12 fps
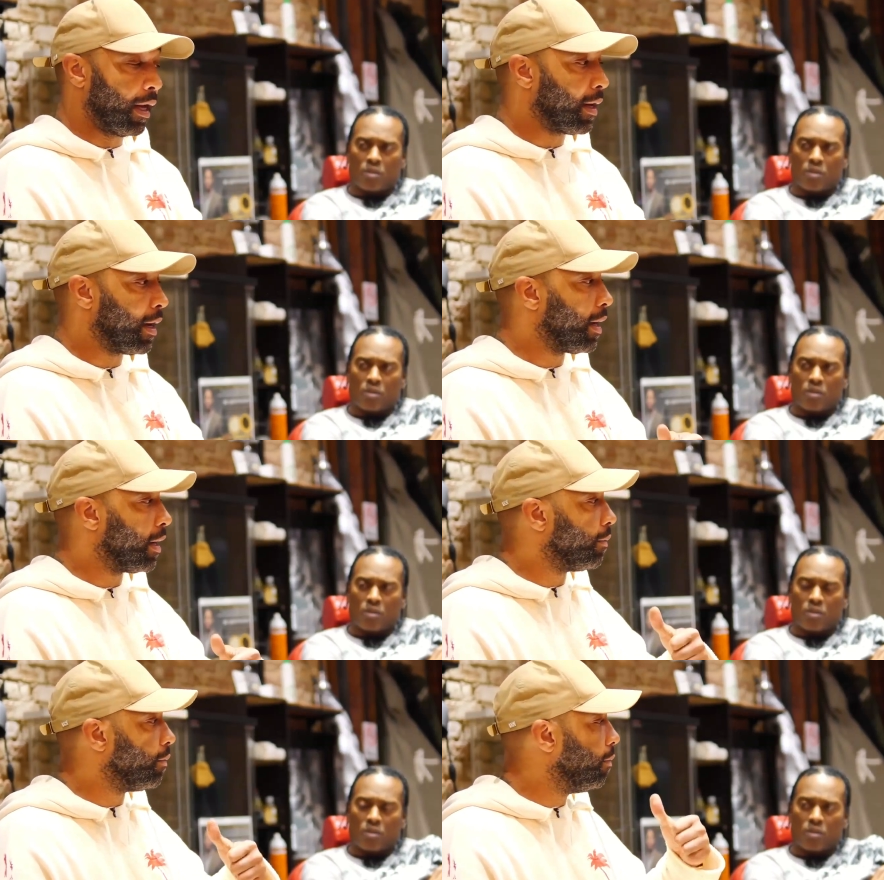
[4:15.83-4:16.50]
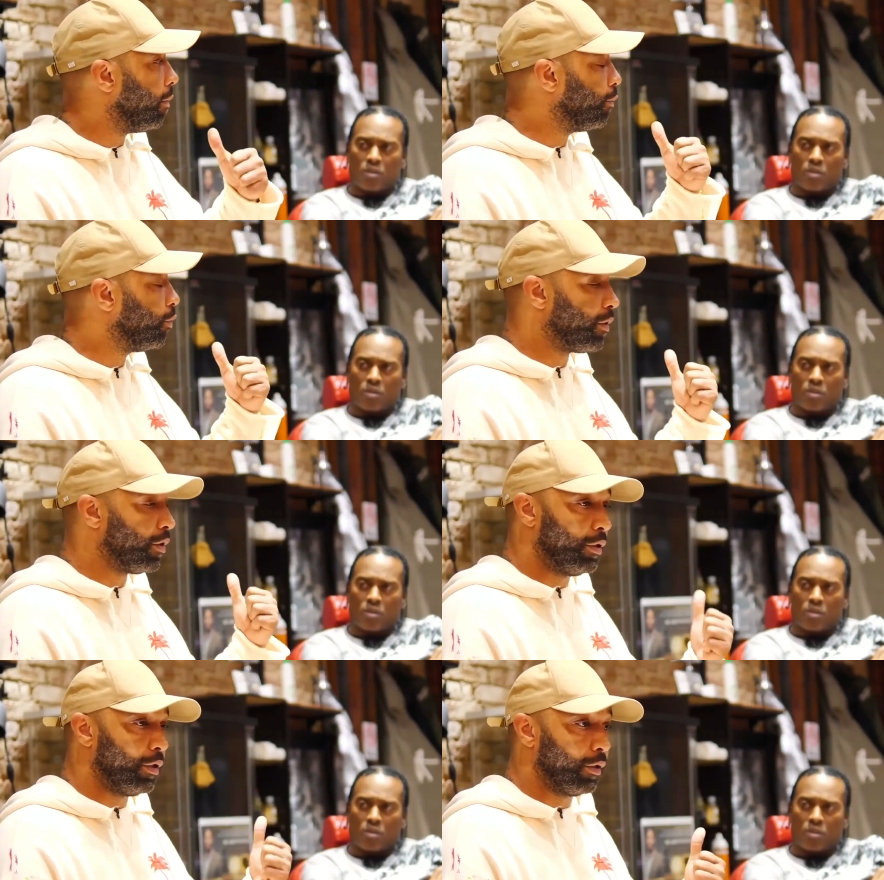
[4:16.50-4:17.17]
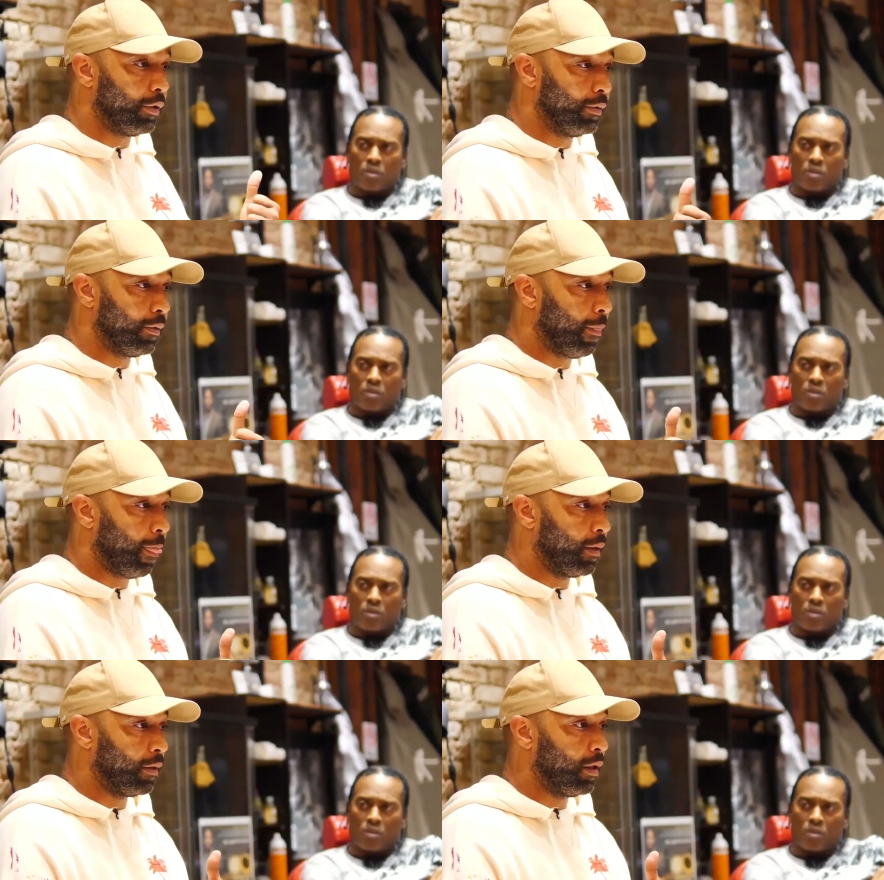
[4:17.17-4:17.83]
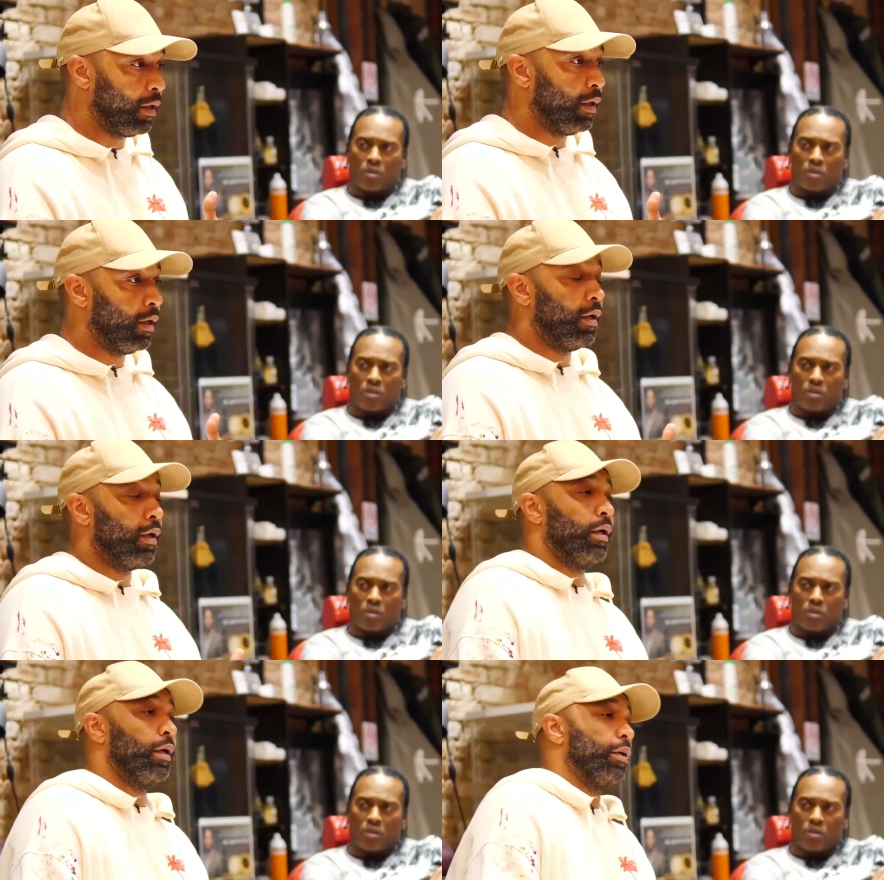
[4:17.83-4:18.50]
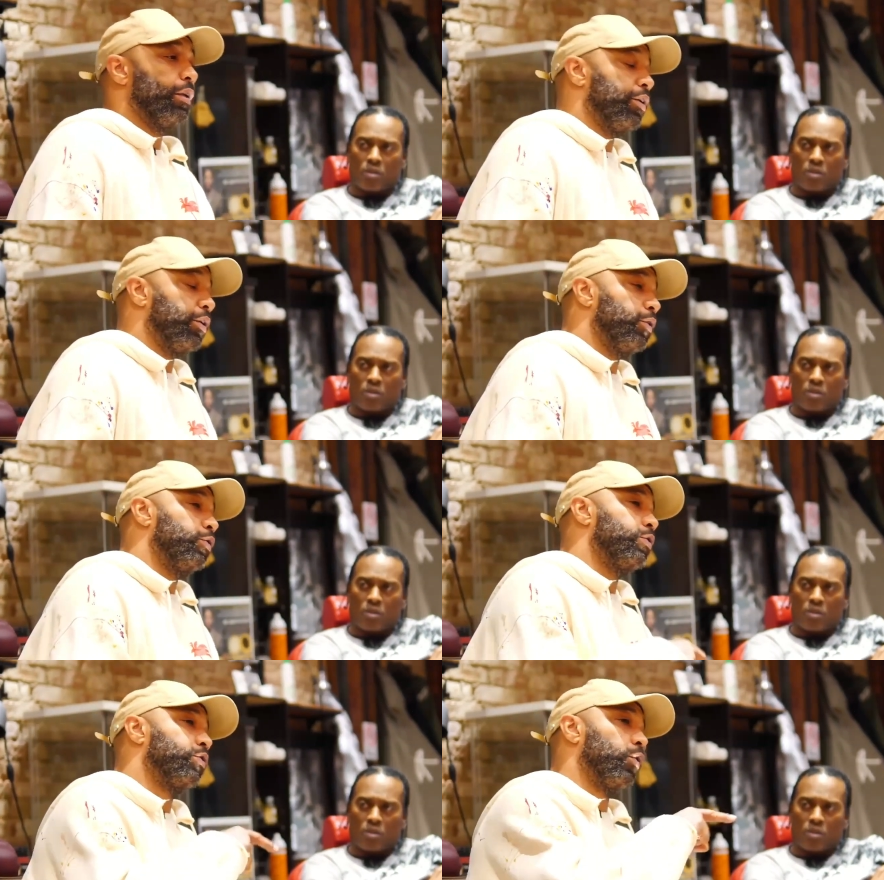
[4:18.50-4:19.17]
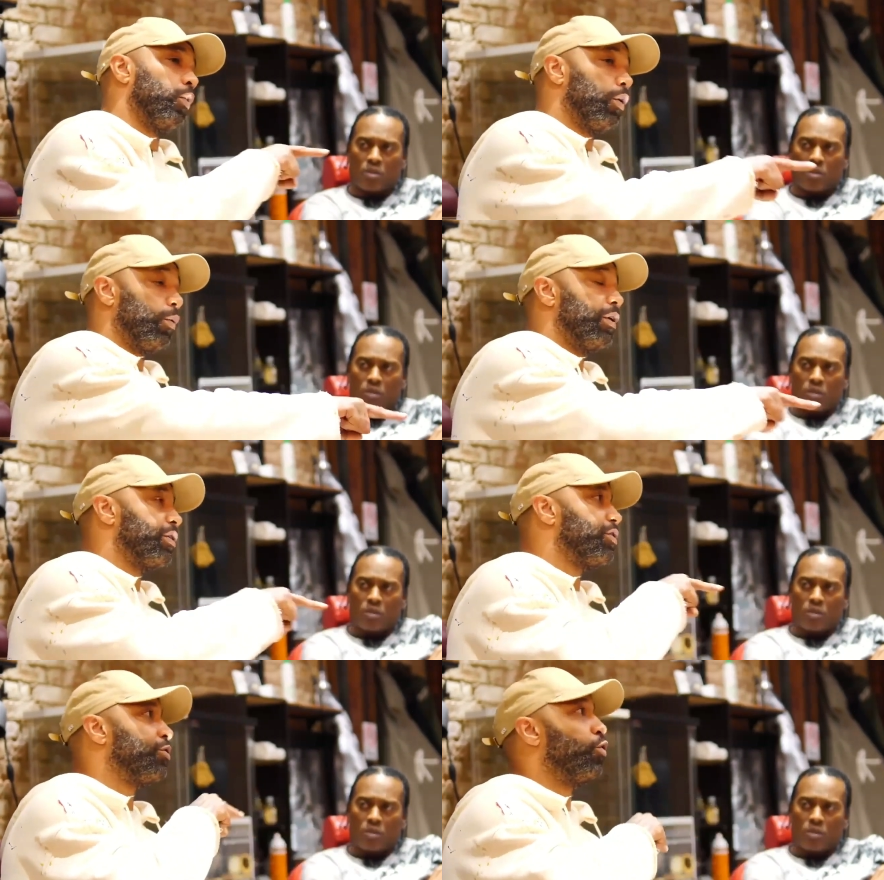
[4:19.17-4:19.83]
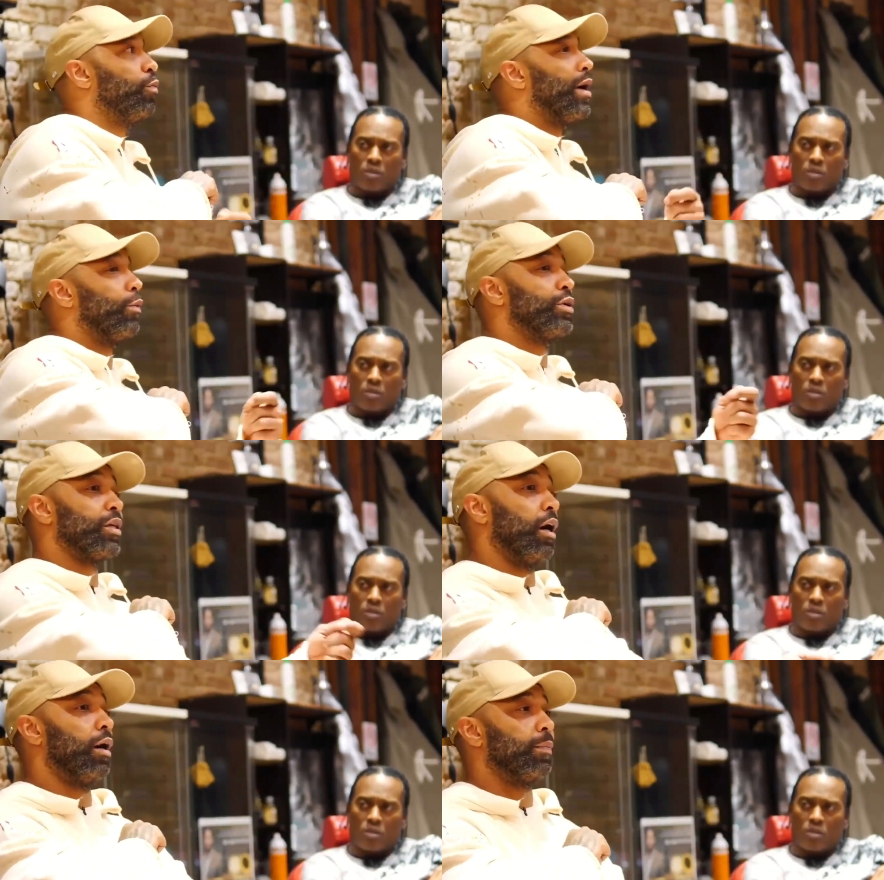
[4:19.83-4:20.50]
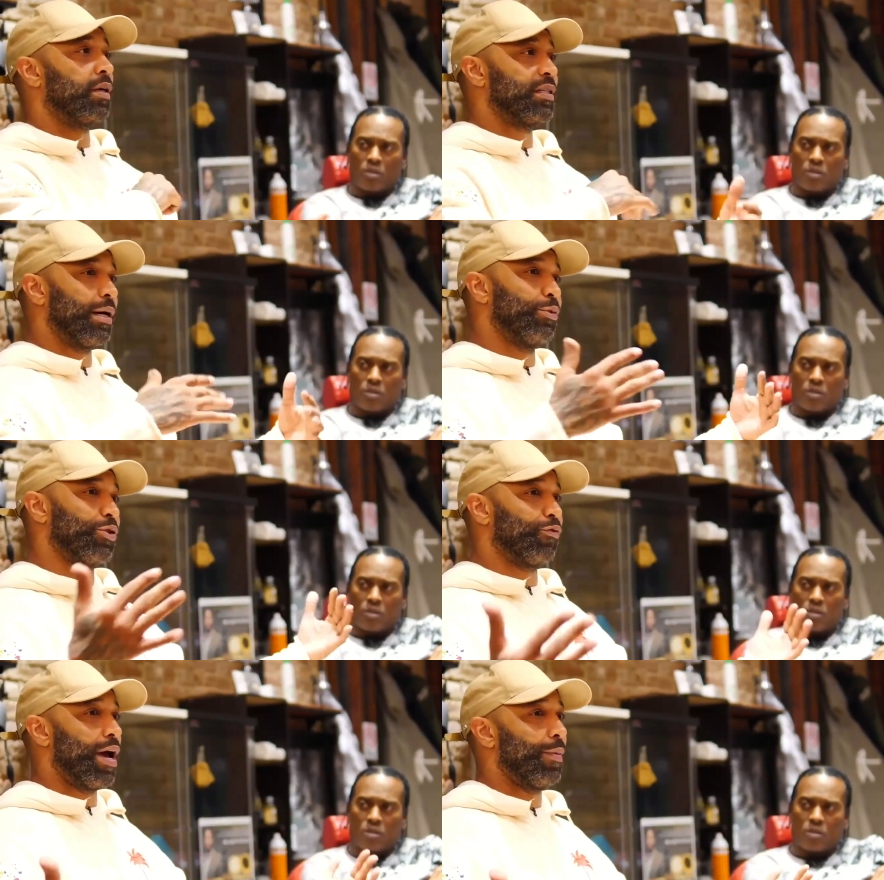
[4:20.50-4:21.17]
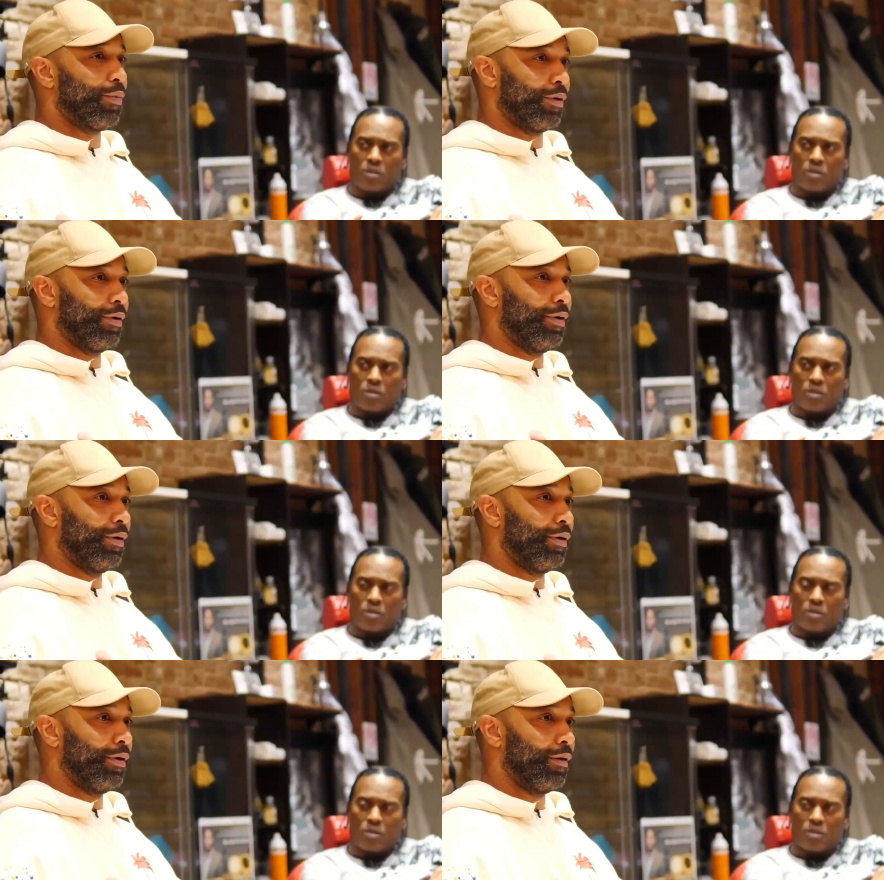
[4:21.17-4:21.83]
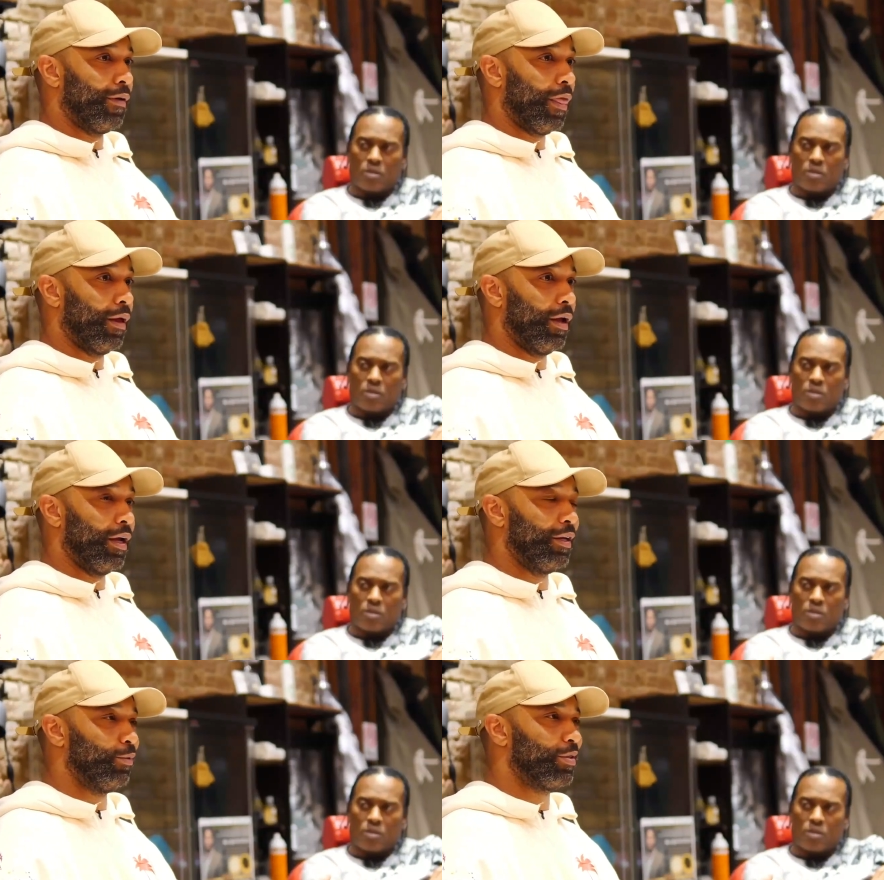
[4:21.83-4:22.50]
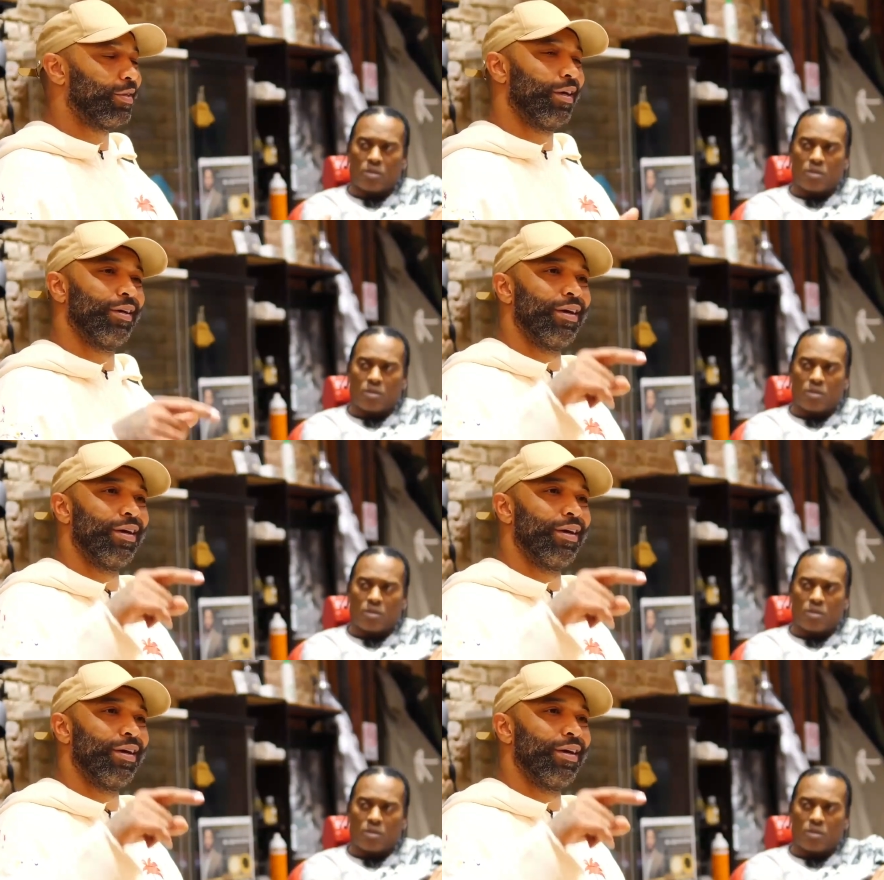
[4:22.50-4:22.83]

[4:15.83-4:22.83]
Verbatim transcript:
Speaker 1: like, I got a my brother Dill. Dill used to always assume I was up because I was a rapper, and he would